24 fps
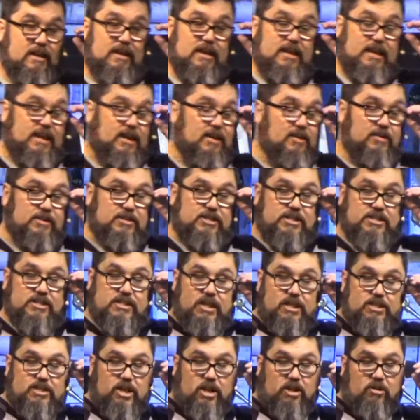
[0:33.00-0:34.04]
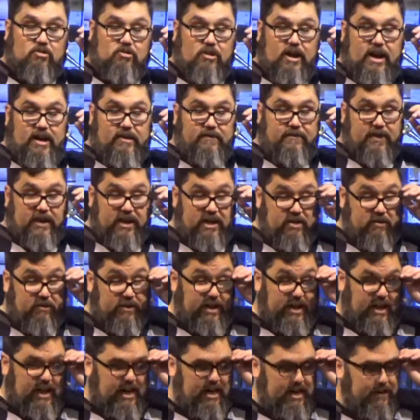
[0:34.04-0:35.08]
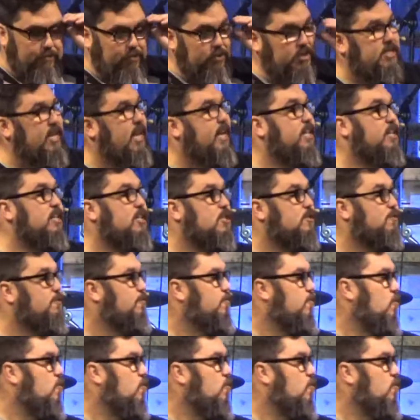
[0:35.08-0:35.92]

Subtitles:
it was such a great video, and he presented this